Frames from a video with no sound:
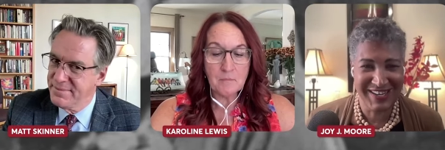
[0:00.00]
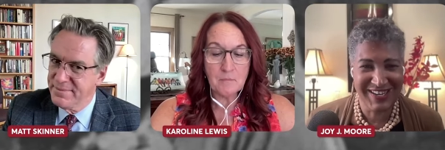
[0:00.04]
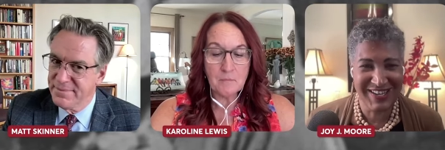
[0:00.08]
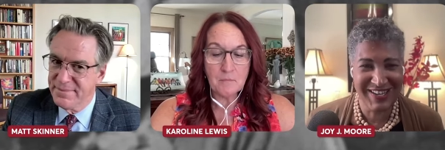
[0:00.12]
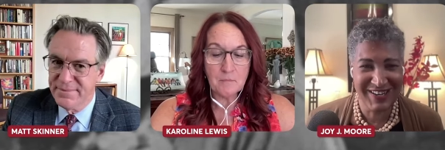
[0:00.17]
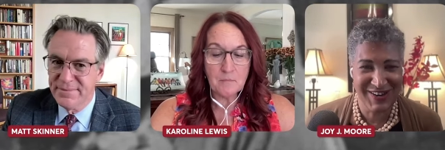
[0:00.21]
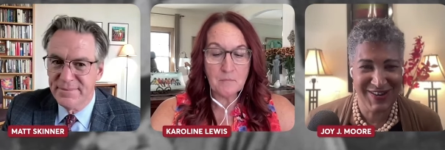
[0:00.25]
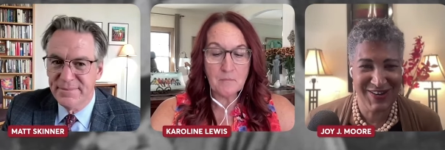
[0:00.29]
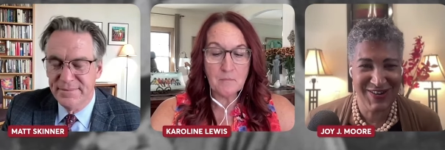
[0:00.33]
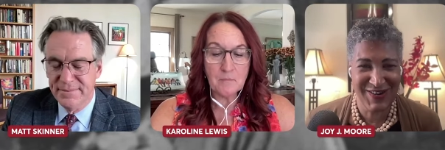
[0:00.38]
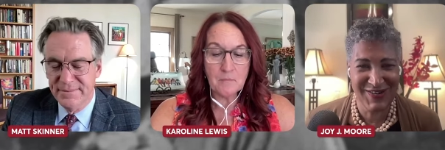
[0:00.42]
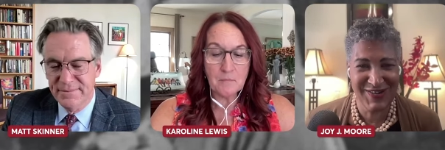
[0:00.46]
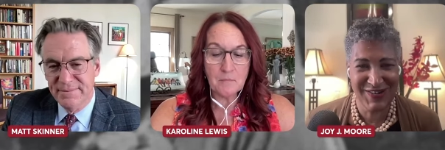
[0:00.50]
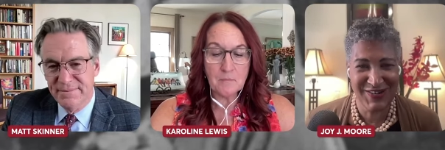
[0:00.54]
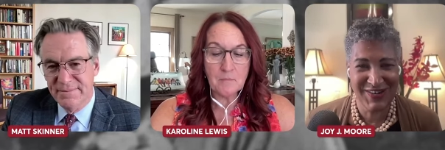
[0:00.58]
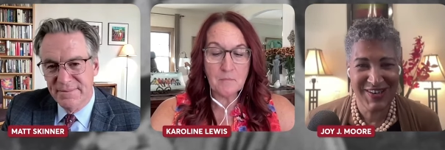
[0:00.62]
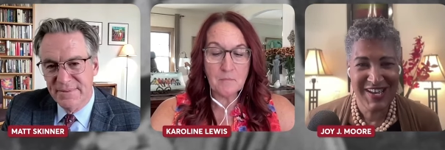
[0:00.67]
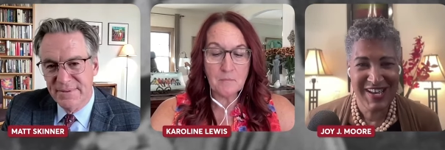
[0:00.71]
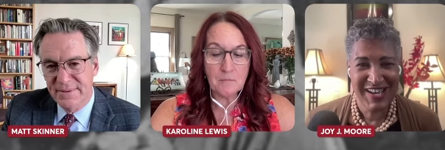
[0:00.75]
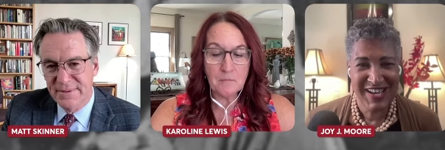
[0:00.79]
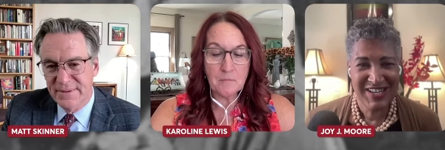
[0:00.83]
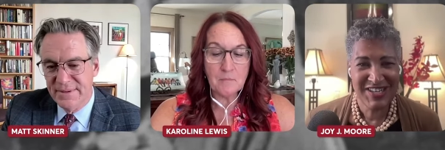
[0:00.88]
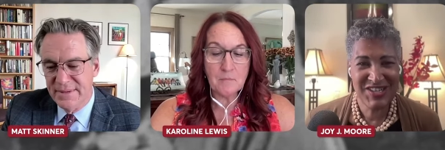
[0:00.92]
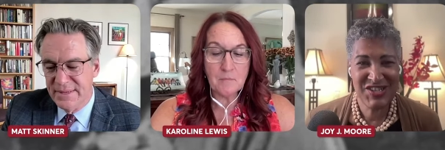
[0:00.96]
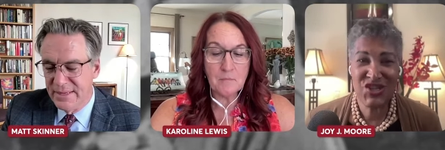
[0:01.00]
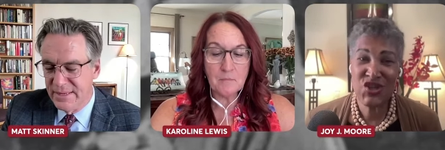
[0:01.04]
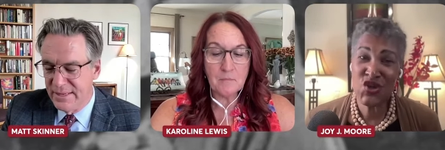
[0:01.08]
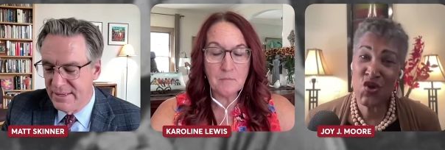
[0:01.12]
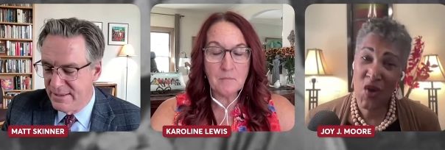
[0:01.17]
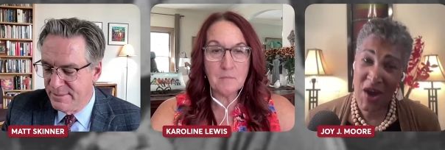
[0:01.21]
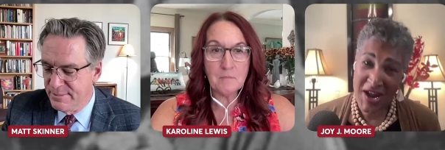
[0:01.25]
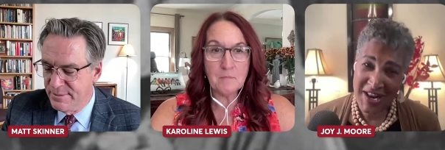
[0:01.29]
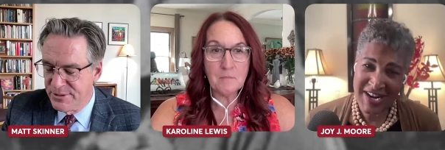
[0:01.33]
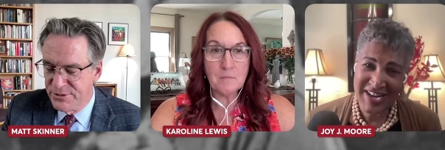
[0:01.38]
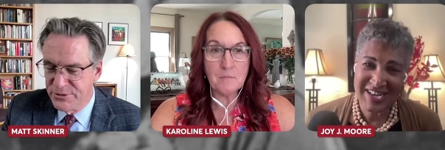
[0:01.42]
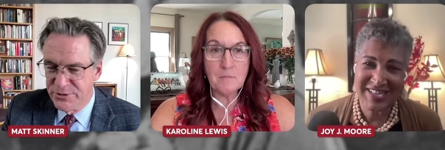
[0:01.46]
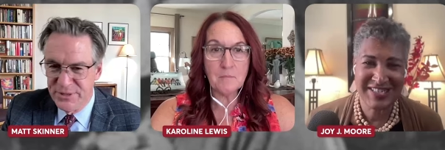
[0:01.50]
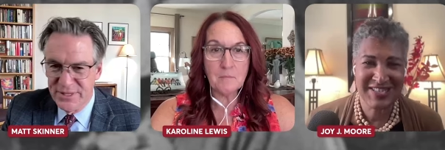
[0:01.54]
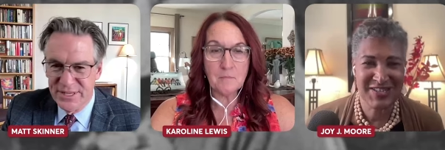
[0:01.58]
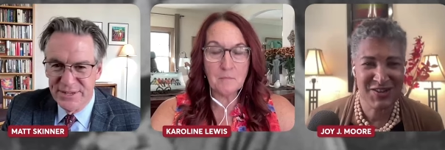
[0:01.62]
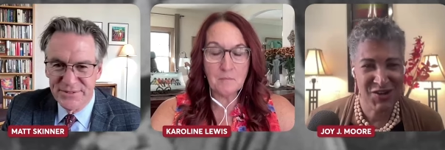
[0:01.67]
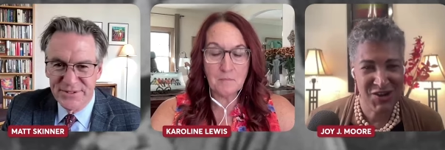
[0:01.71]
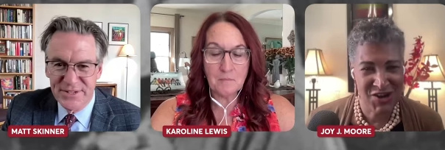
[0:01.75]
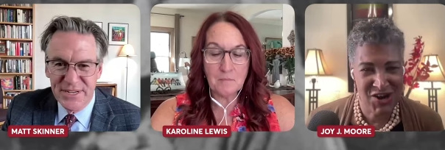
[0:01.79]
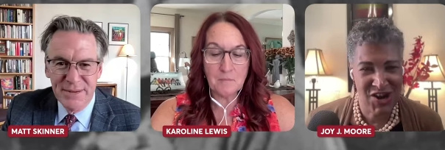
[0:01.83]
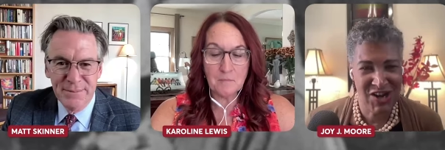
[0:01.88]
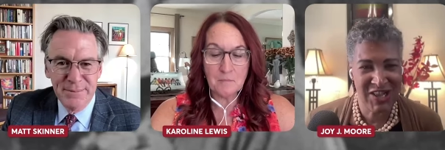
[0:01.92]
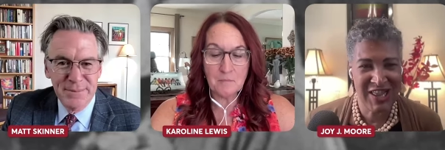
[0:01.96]
Speaker 1: you know, join us on
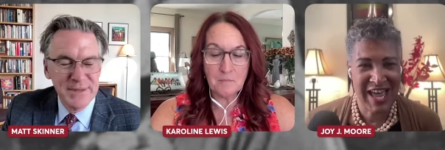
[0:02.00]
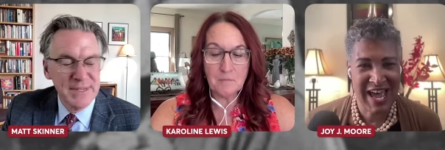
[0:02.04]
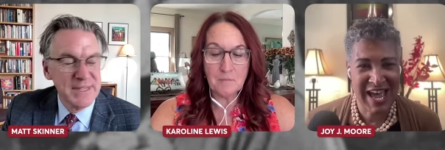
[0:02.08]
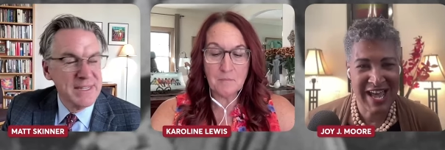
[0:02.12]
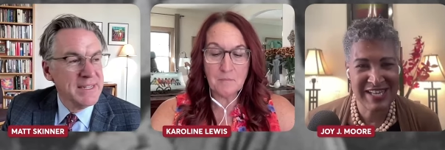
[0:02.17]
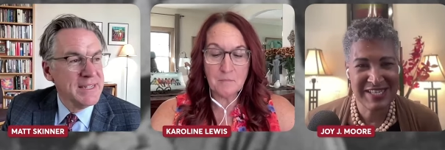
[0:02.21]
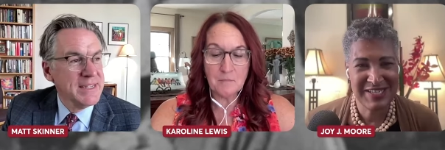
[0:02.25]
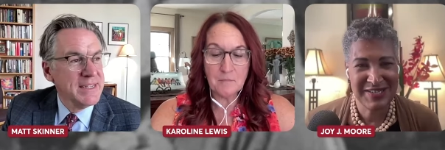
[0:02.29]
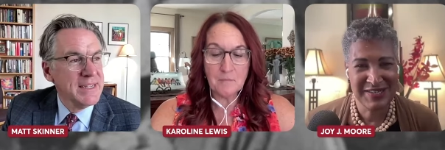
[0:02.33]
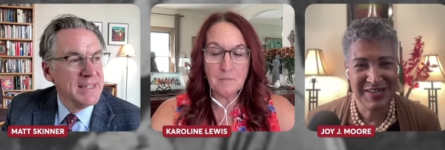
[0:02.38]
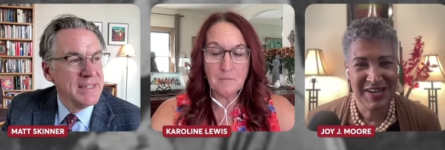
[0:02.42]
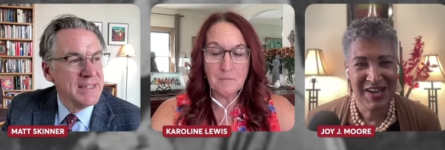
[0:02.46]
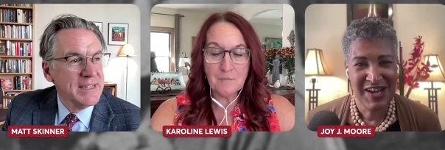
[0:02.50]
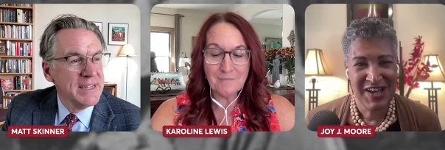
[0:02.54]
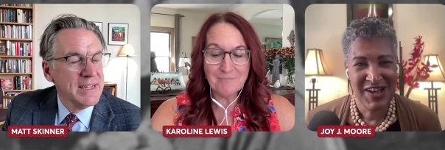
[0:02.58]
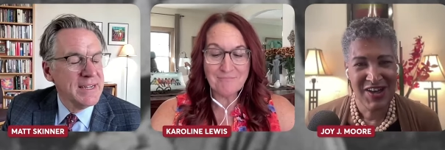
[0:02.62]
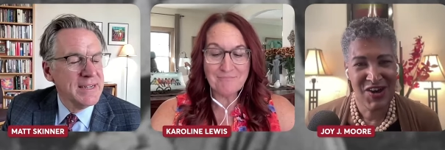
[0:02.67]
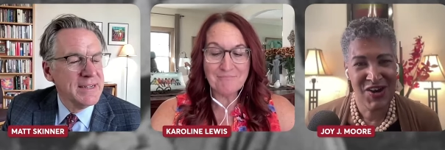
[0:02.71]
company. our last yeah.